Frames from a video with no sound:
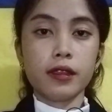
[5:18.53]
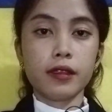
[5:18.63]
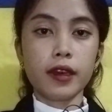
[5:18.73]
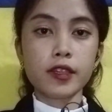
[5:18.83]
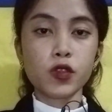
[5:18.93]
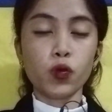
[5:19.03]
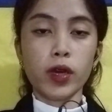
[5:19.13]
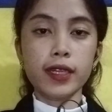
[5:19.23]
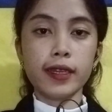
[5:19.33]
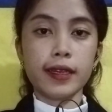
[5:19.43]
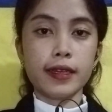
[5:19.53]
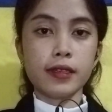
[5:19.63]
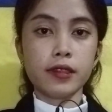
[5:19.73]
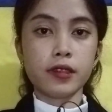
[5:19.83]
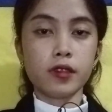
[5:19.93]
Next one
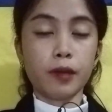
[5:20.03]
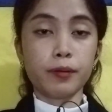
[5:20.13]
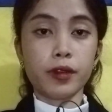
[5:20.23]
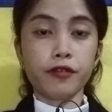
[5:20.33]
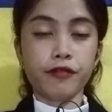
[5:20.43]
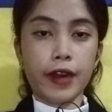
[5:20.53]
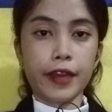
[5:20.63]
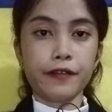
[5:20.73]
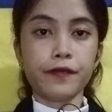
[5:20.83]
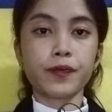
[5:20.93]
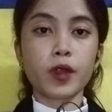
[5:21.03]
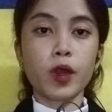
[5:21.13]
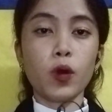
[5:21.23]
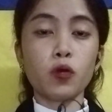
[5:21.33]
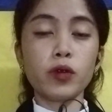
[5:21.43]
is number 5.
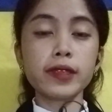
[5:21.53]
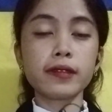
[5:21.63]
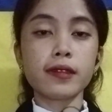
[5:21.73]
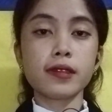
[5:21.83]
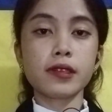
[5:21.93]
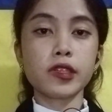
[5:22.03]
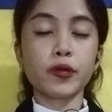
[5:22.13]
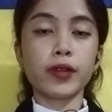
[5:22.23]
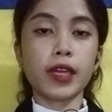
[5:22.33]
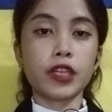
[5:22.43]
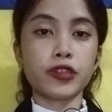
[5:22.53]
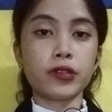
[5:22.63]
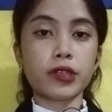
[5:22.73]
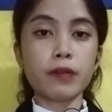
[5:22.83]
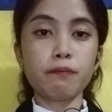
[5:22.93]
What is the
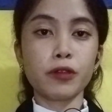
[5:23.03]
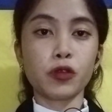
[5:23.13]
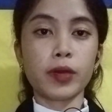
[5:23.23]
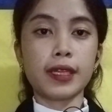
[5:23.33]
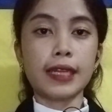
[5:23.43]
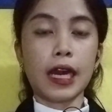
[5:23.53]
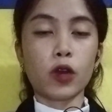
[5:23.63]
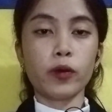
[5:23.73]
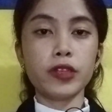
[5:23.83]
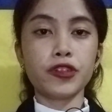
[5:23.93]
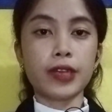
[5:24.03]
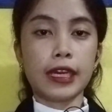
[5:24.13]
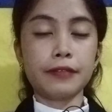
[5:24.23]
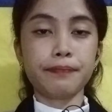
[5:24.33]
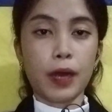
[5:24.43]
relationship between language
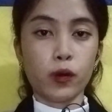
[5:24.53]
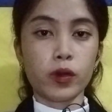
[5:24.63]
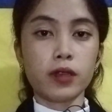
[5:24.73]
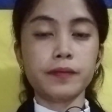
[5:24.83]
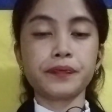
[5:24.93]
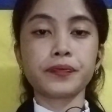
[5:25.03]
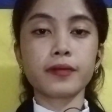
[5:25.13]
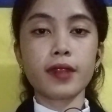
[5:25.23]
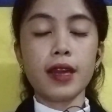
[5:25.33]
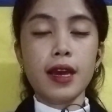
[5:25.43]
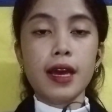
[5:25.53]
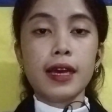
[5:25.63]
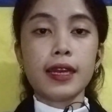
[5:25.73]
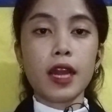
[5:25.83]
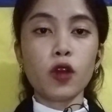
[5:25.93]
and power?
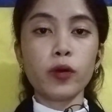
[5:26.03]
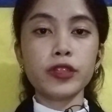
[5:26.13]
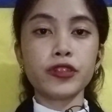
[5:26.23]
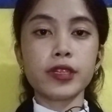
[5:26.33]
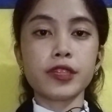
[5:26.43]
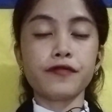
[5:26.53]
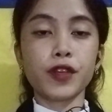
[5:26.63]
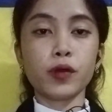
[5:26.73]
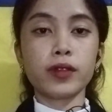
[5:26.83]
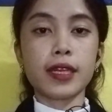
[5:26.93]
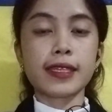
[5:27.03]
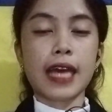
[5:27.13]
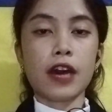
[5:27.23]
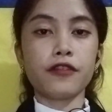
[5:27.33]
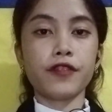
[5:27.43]
Language is viewed as
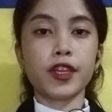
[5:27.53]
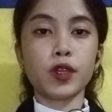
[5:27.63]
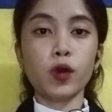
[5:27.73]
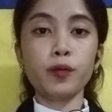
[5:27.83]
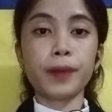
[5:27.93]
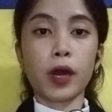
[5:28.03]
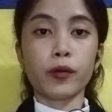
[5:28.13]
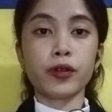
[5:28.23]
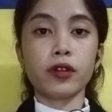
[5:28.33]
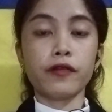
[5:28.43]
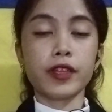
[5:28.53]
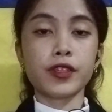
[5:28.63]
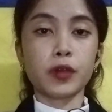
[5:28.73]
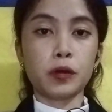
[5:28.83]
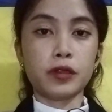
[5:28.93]
having no power of
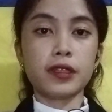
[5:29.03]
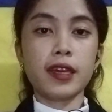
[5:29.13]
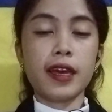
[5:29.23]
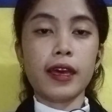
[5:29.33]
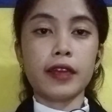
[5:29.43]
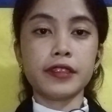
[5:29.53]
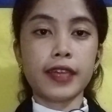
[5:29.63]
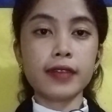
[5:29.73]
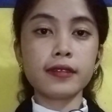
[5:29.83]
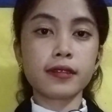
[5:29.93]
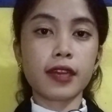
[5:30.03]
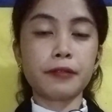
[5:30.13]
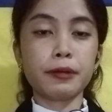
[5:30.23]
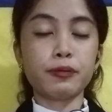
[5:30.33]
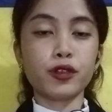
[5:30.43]
its own, and yet
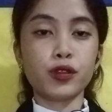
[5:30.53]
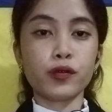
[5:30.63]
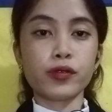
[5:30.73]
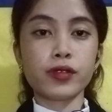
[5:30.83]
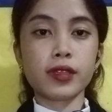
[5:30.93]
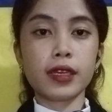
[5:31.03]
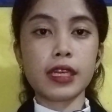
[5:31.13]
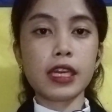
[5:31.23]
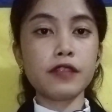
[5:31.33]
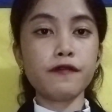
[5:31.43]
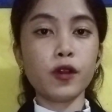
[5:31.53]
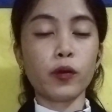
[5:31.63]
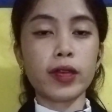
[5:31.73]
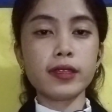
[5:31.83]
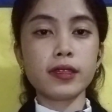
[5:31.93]
can be produced,
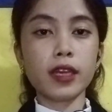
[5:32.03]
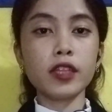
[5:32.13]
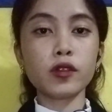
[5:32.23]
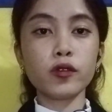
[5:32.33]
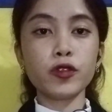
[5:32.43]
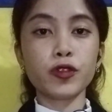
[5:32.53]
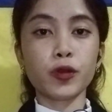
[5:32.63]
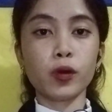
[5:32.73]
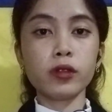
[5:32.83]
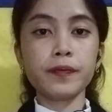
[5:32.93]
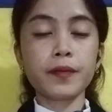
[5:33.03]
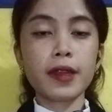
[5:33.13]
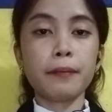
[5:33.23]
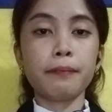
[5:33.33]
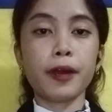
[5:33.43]
influenced, and controlled
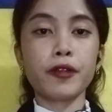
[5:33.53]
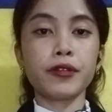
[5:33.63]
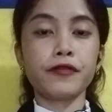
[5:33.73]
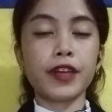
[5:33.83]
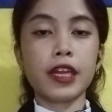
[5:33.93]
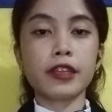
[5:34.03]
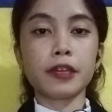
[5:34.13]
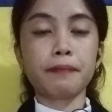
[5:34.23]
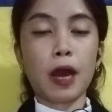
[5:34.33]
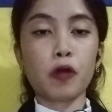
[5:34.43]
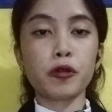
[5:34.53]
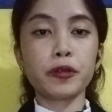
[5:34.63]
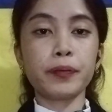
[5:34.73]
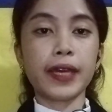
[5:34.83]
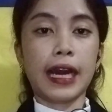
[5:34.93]
by revealing the
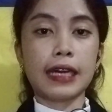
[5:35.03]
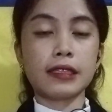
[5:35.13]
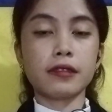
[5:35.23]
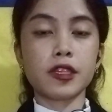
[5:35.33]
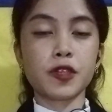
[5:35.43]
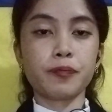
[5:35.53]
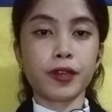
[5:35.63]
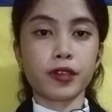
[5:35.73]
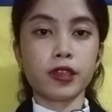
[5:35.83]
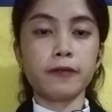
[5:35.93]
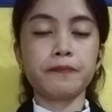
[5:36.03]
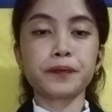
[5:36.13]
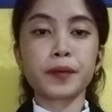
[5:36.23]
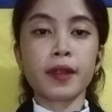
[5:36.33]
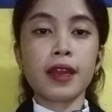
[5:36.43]
power behind the speaker.
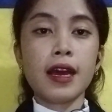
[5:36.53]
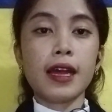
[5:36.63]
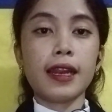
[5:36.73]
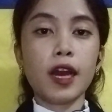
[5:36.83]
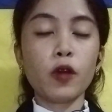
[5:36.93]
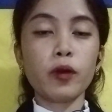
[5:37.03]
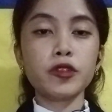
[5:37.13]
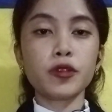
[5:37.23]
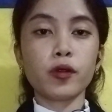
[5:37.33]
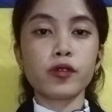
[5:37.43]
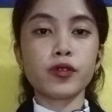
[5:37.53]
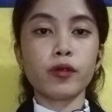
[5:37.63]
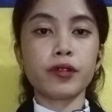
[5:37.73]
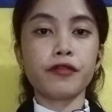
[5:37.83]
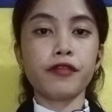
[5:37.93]
Language
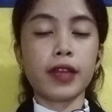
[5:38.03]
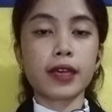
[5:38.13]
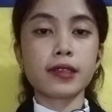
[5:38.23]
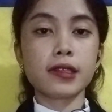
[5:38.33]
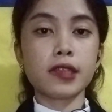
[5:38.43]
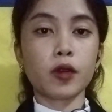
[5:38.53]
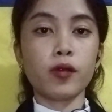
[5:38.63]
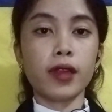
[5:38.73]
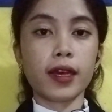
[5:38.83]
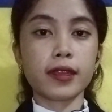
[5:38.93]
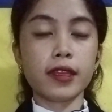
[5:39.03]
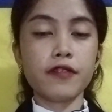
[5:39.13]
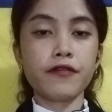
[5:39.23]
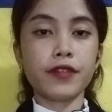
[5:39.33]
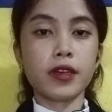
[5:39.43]
also reflects the
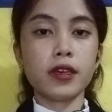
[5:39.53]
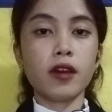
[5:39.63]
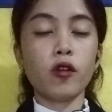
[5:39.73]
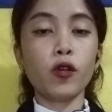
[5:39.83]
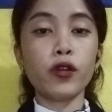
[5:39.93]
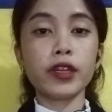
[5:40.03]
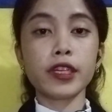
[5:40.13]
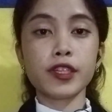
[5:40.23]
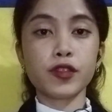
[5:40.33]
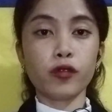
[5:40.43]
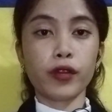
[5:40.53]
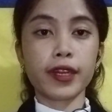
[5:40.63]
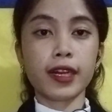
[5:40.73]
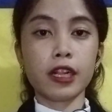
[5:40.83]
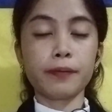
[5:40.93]
collective or
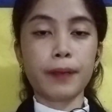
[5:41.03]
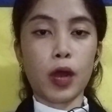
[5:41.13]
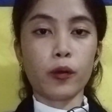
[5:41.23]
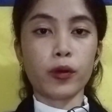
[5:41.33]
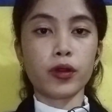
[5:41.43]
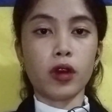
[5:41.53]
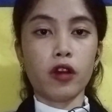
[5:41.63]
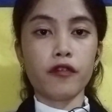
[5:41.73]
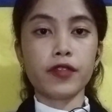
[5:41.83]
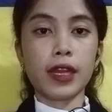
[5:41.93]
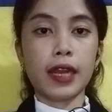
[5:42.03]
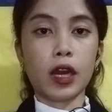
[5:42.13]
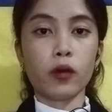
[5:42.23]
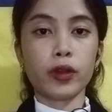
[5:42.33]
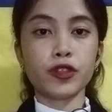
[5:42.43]
historical power of the
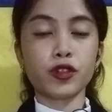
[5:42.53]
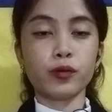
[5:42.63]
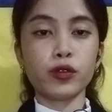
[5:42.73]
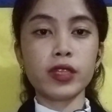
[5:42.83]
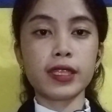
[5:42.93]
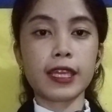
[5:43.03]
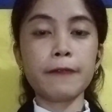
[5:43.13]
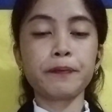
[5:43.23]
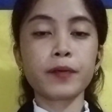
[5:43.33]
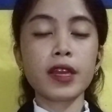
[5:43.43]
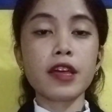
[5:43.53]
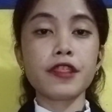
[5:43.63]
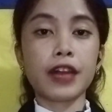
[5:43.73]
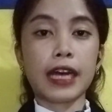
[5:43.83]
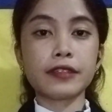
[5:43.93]
language community
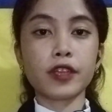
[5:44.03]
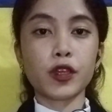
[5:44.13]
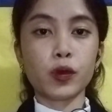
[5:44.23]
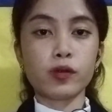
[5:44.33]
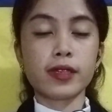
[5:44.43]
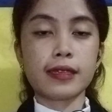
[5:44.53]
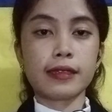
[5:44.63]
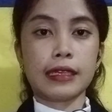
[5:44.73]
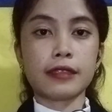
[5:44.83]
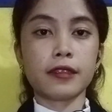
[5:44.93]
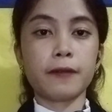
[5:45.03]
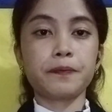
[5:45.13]
that uses it.